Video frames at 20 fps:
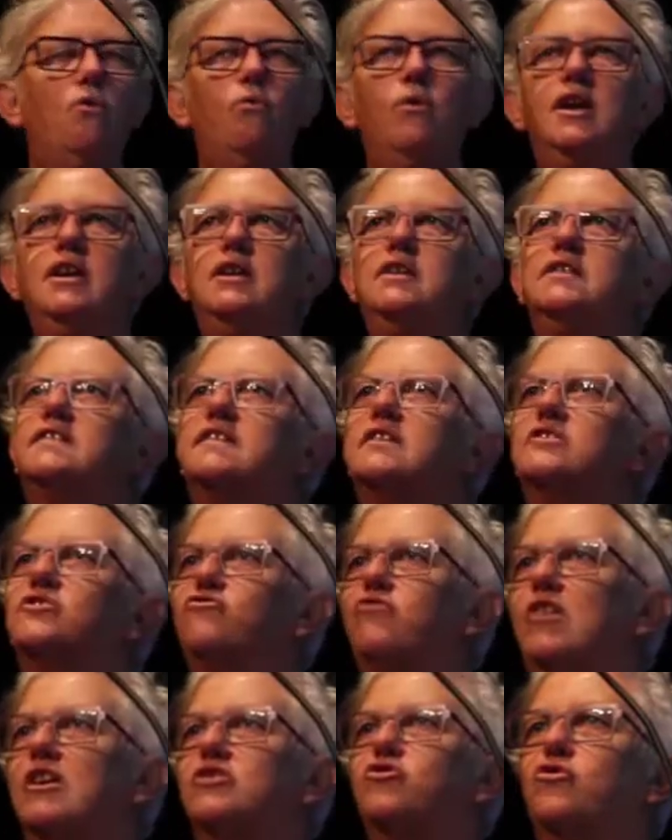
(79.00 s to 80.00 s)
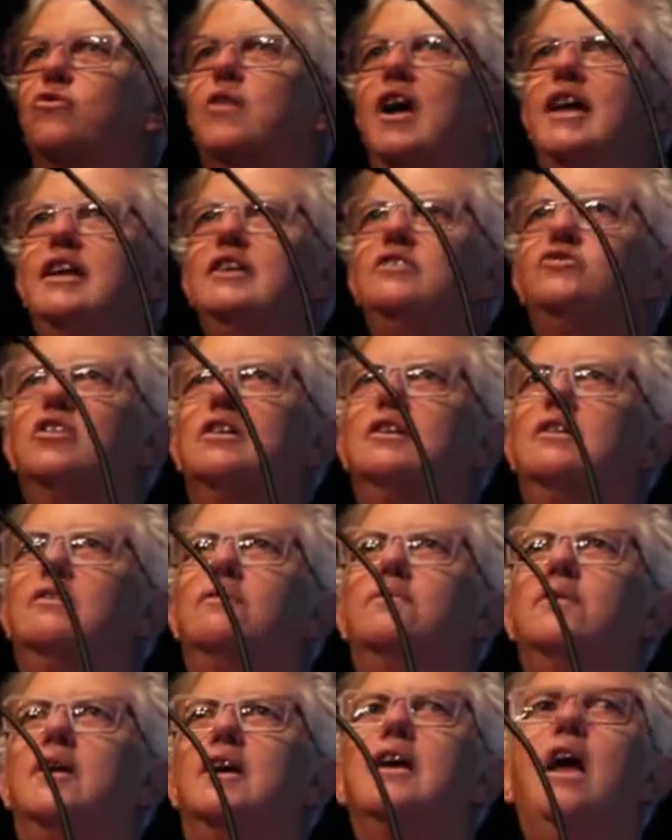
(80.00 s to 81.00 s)
One is the structural ageing
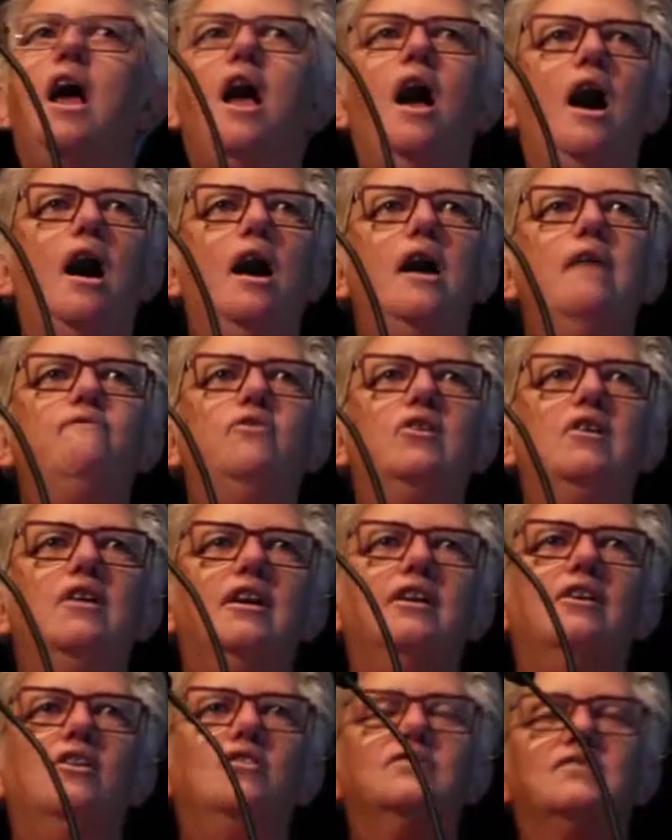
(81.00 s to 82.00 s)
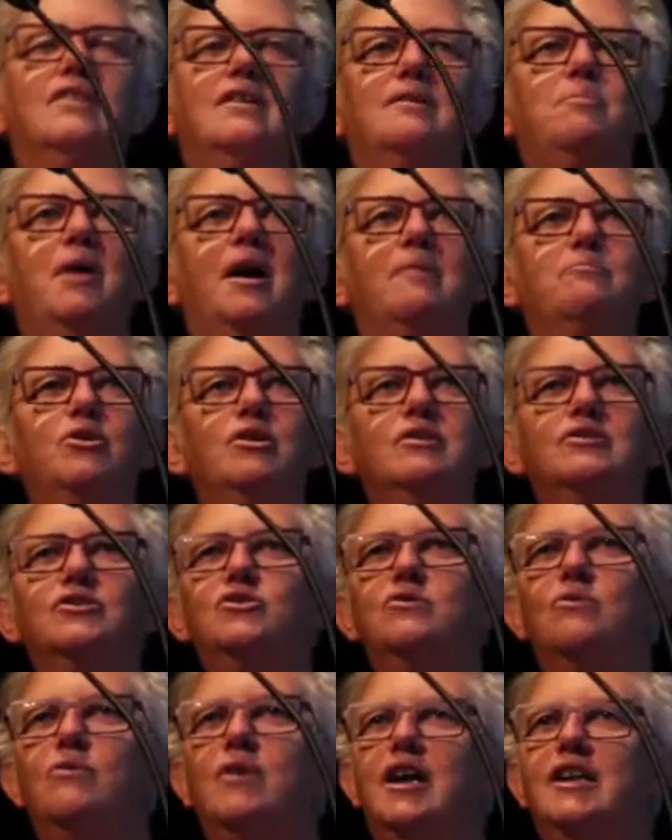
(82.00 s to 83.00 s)
thing. I'm very concerned about
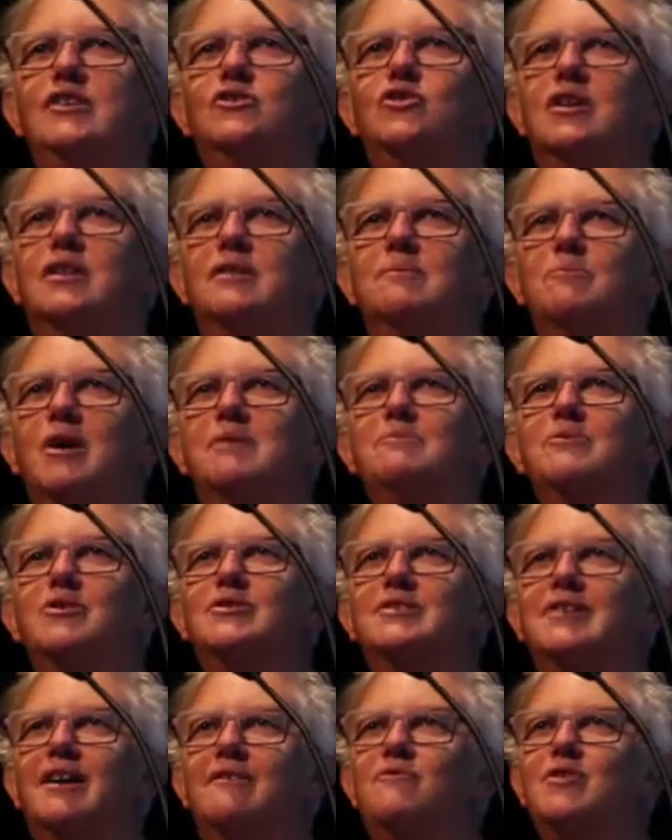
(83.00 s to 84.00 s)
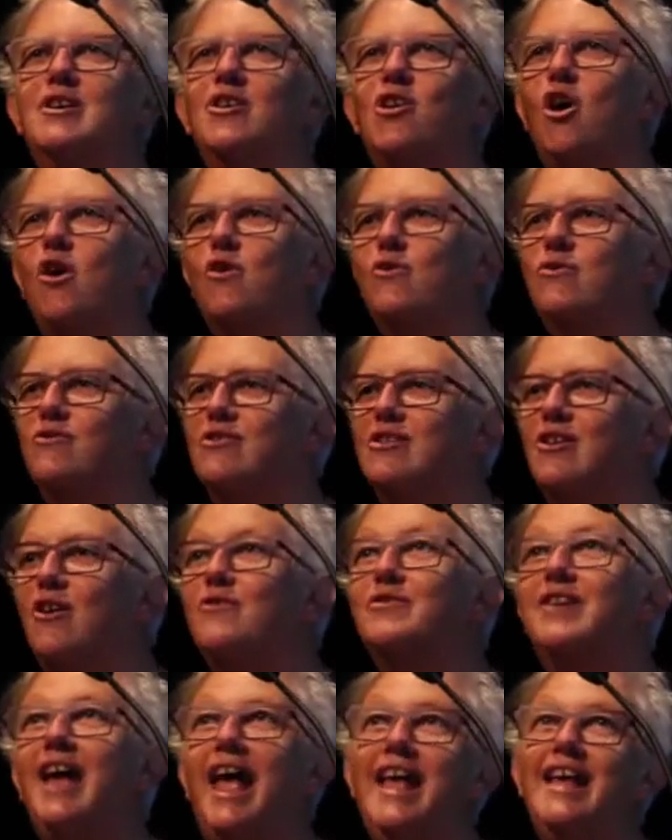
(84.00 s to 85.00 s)
personal ageing at the moment because I feel older and
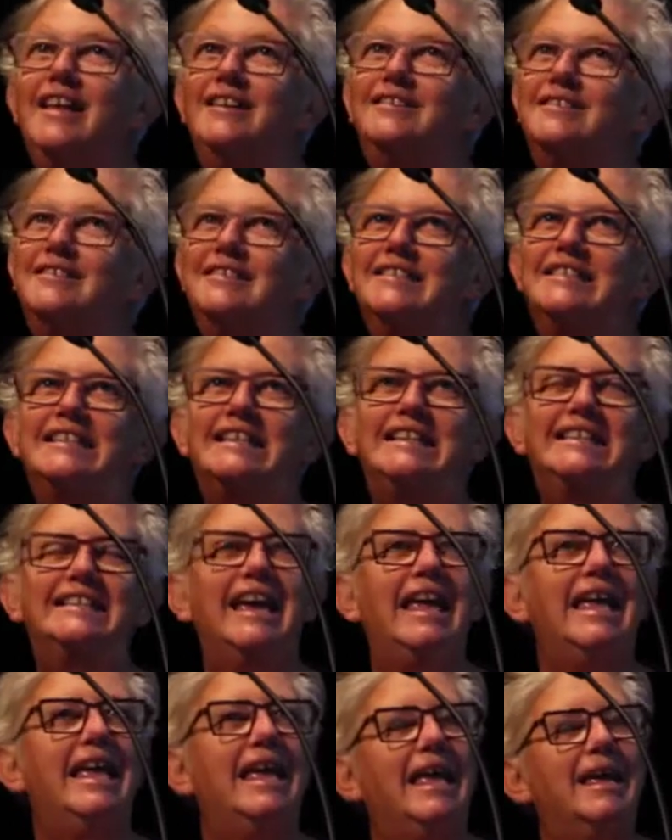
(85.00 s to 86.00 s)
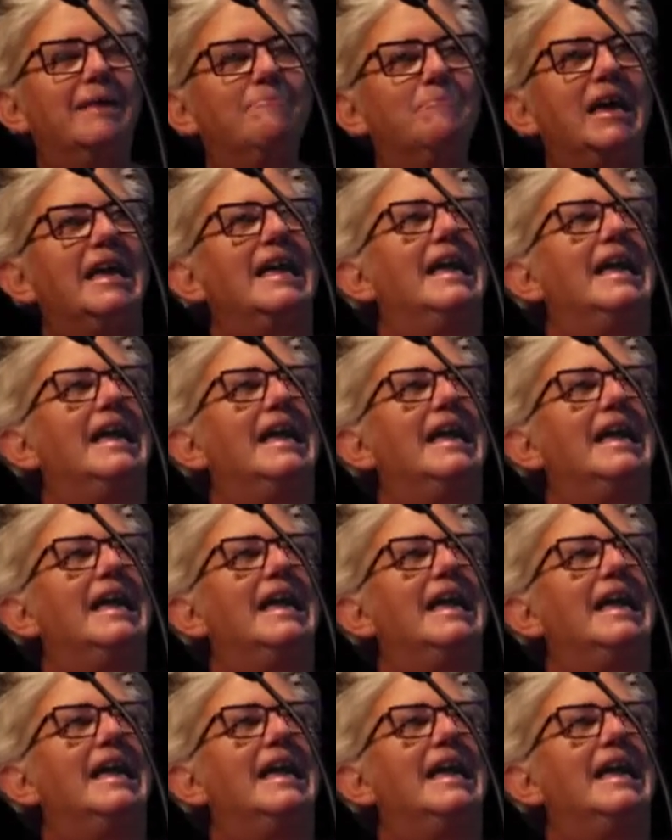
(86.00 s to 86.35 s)
older, and indeed am.